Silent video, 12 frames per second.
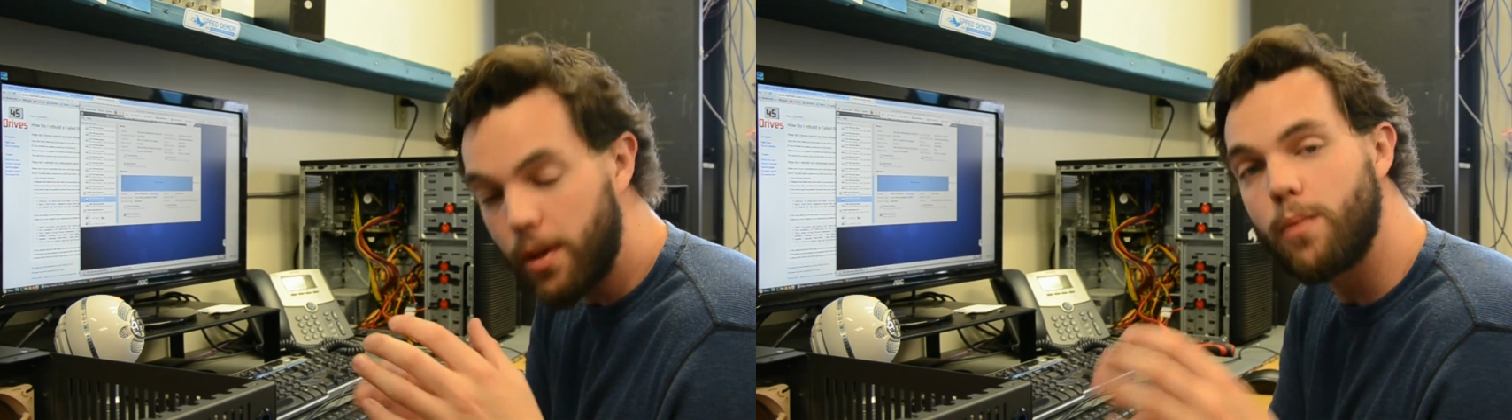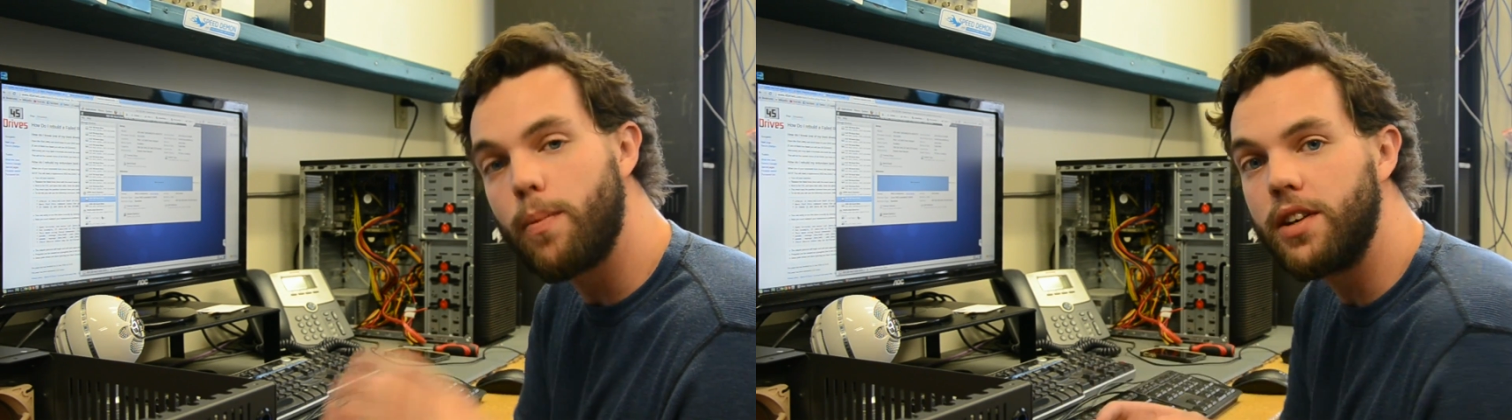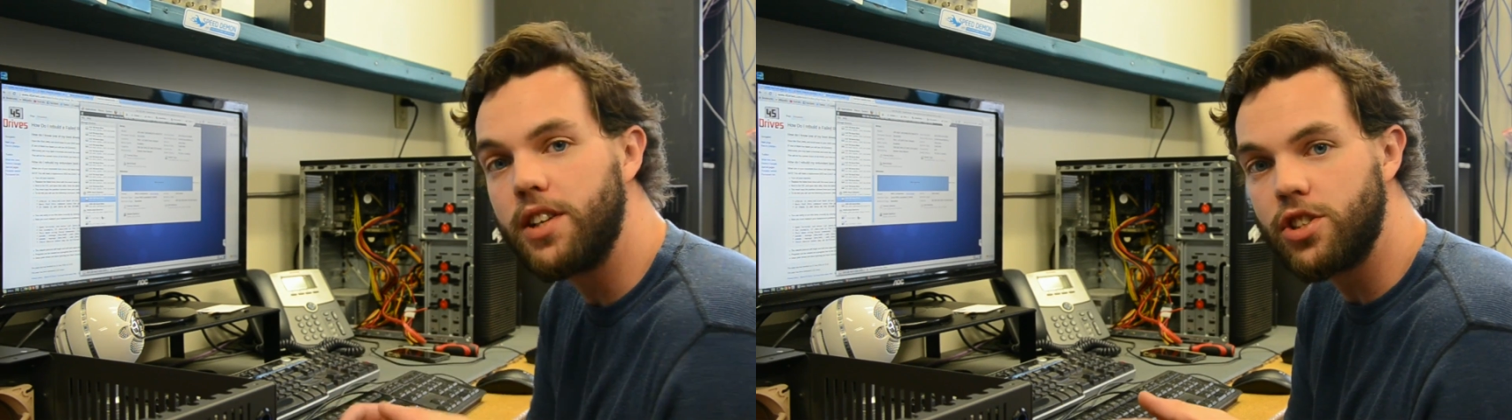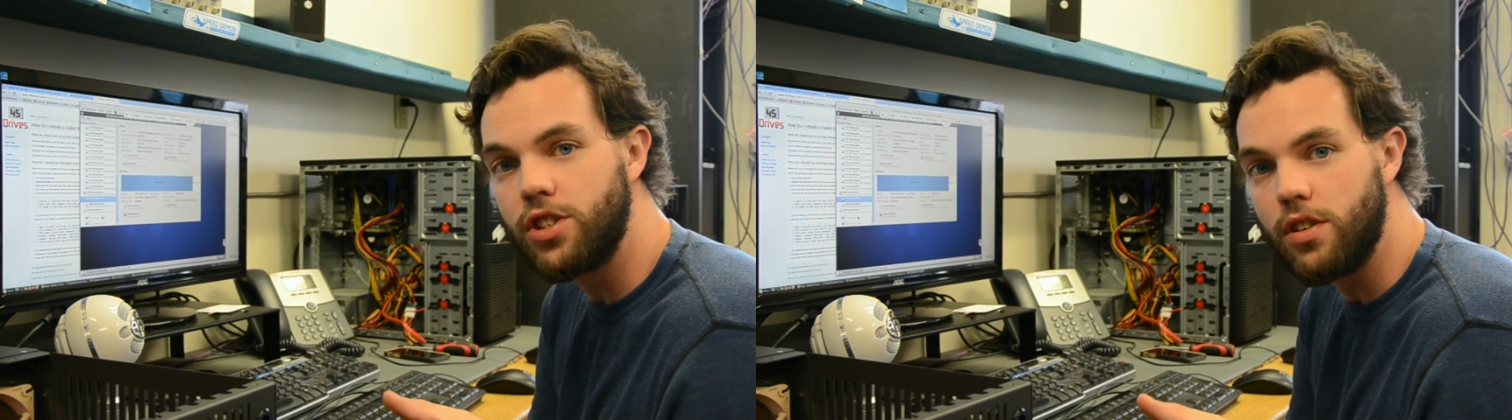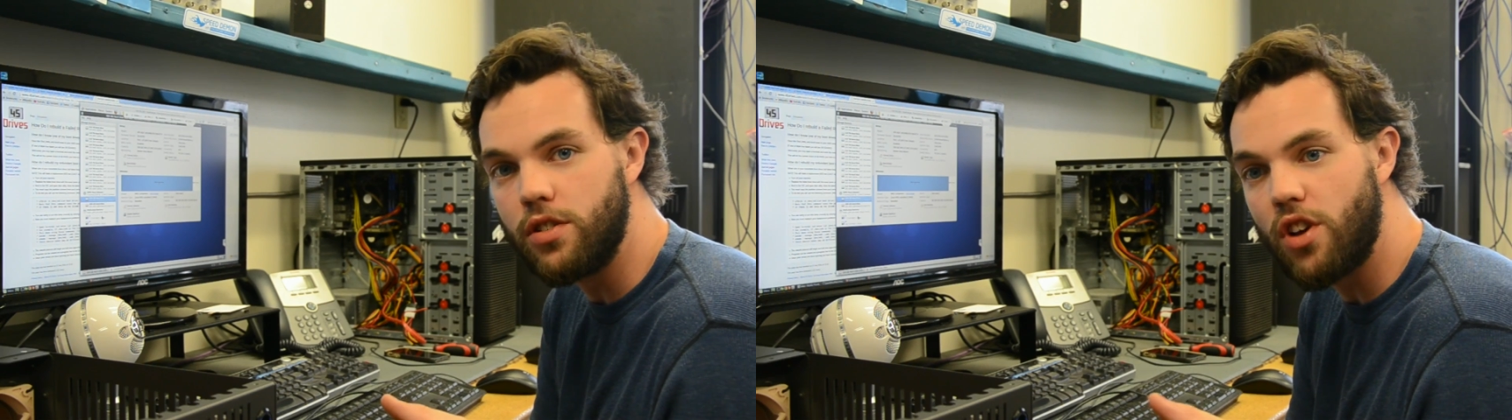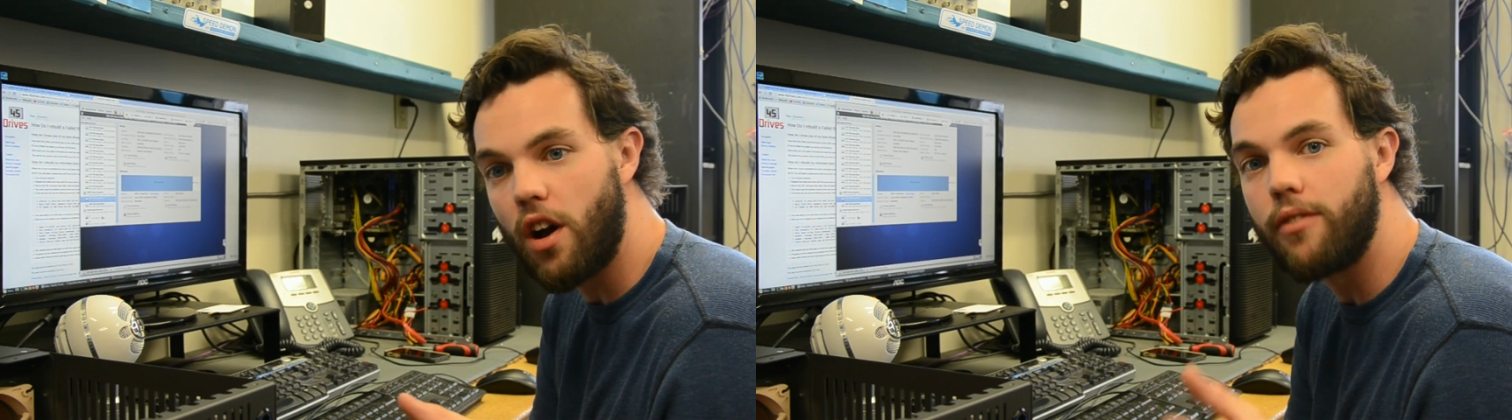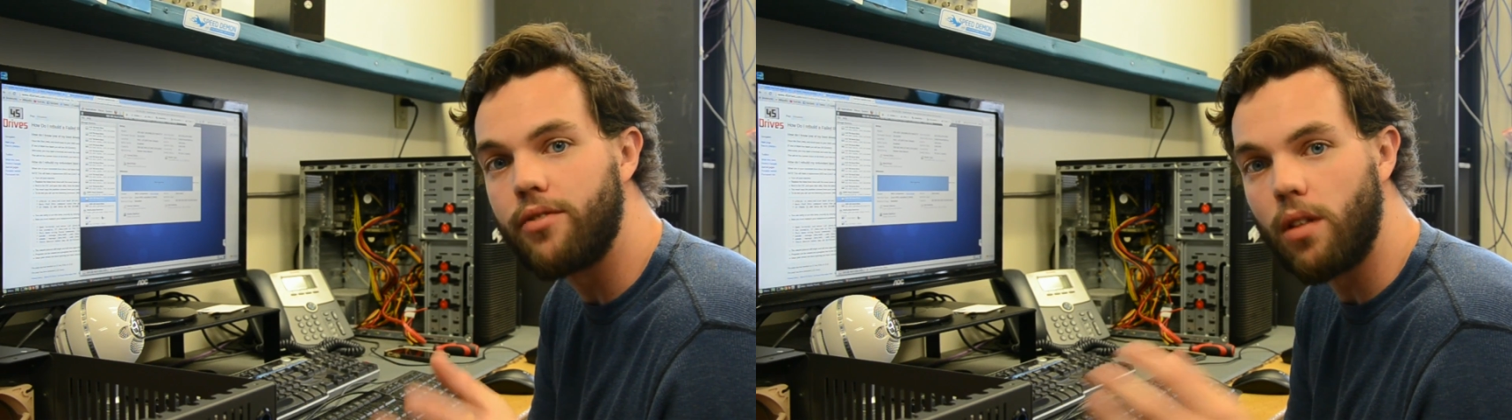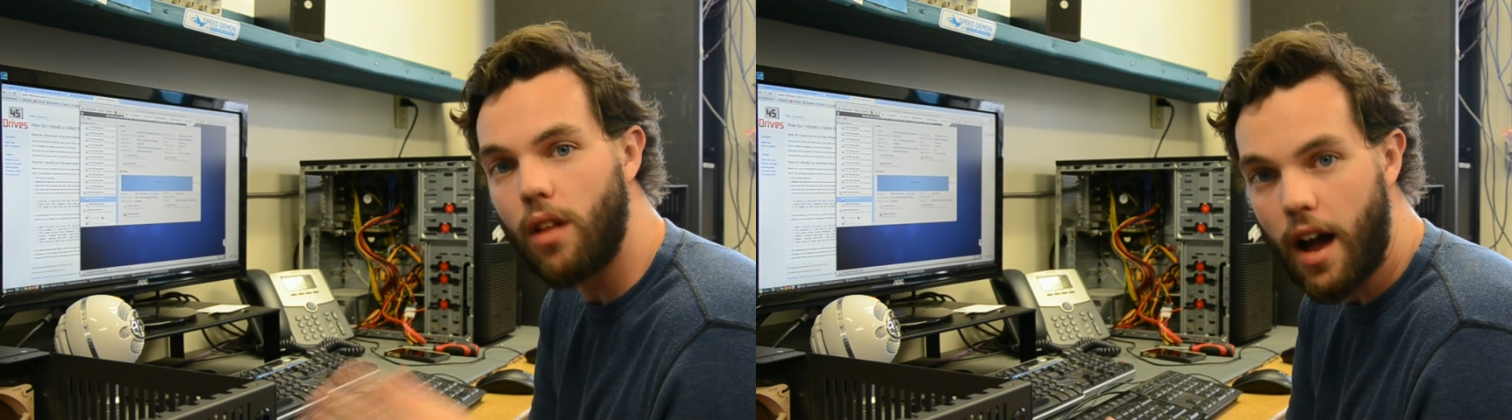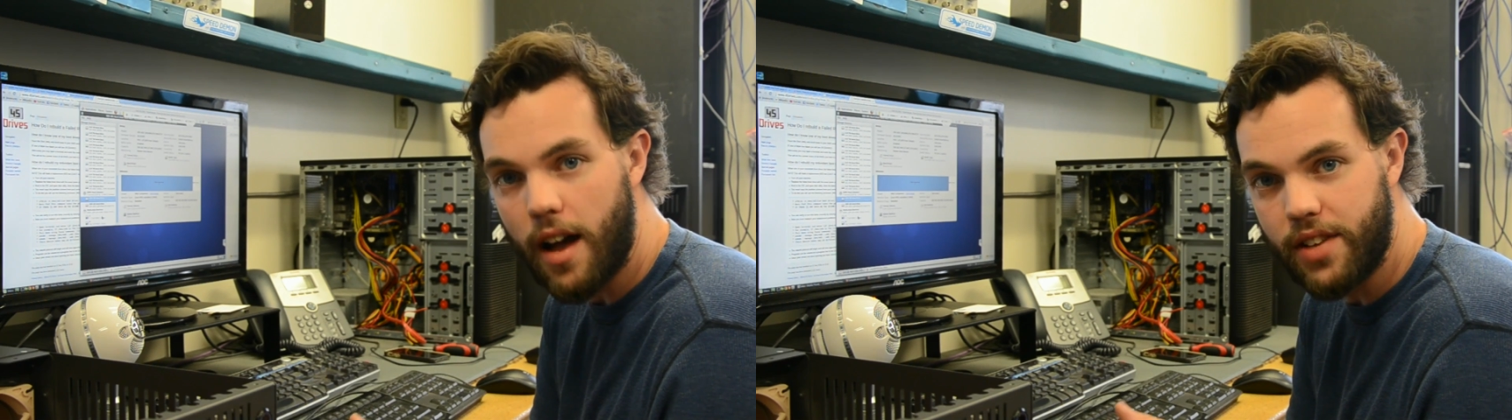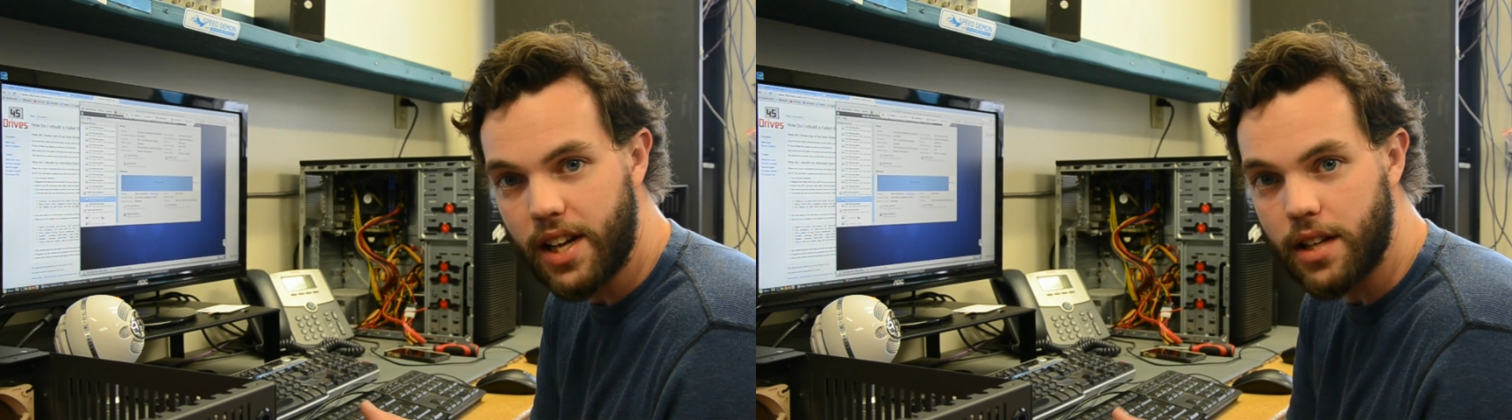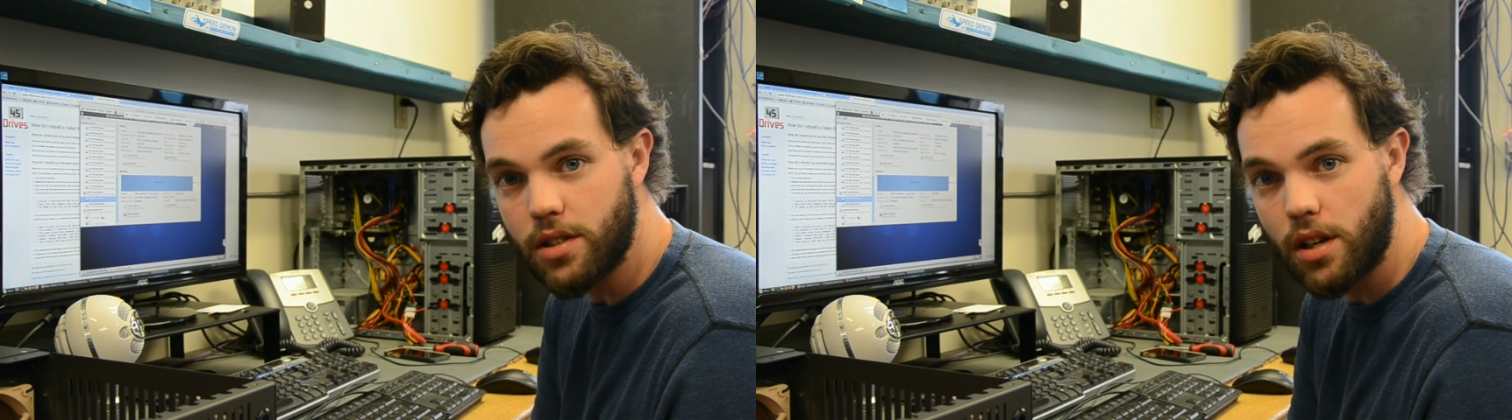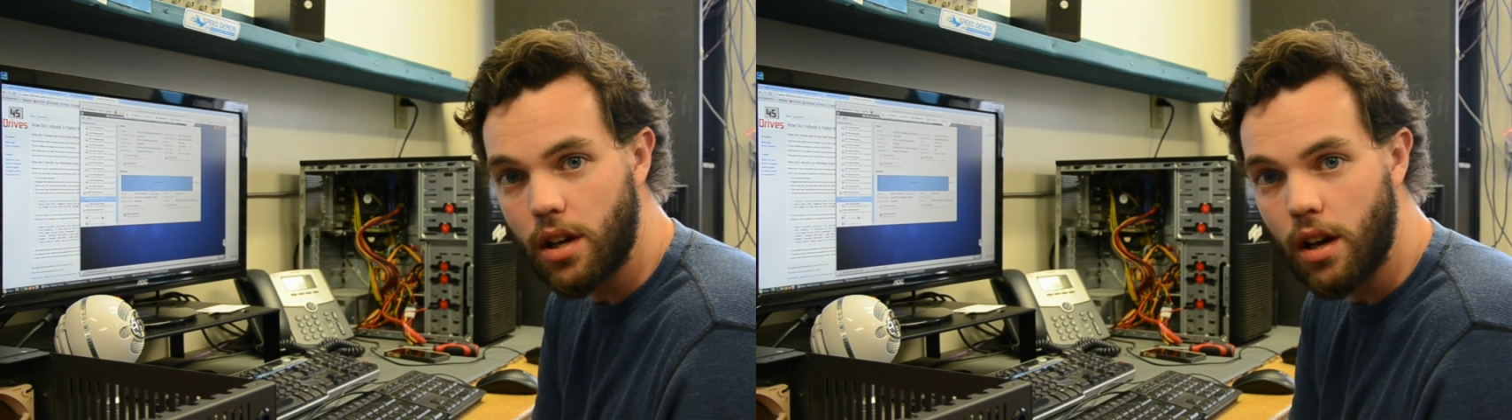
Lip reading: of the partitions off the live disk,